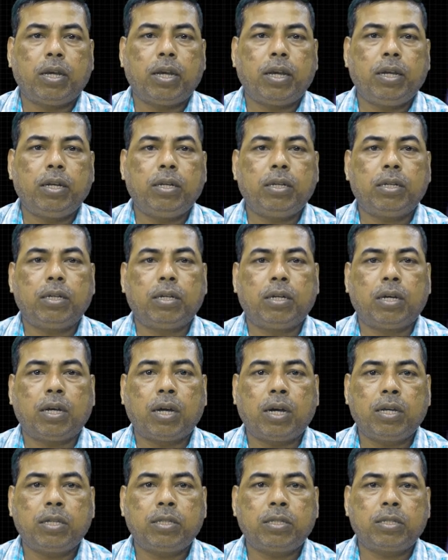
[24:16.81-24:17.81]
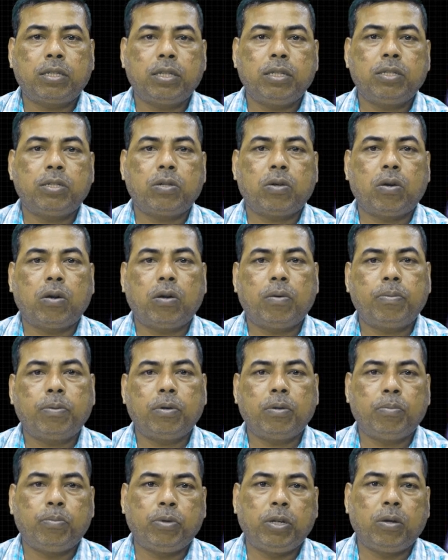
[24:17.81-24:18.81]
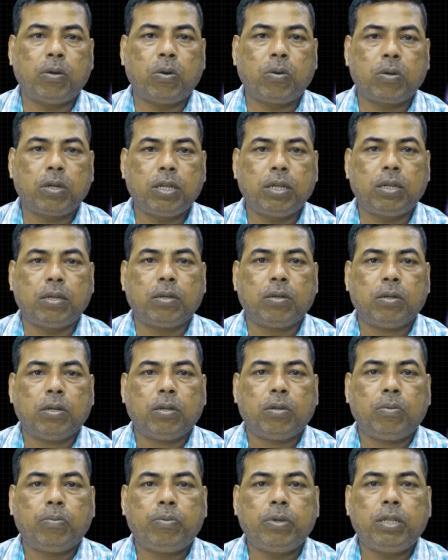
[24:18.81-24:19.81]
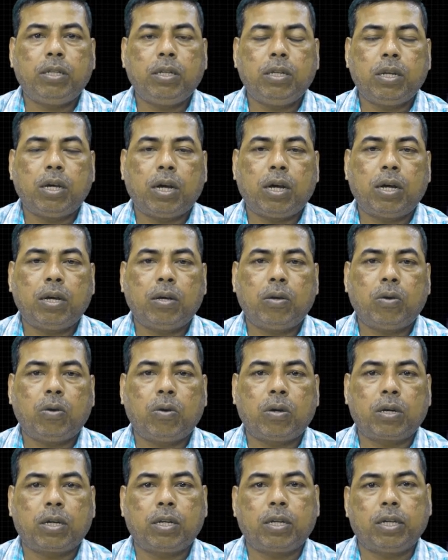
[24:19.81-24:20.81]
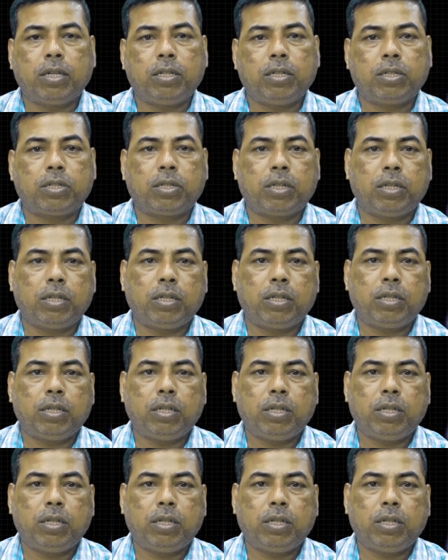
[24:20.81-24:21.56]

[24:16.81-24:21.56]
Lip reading: and a sense of belonging within an organization.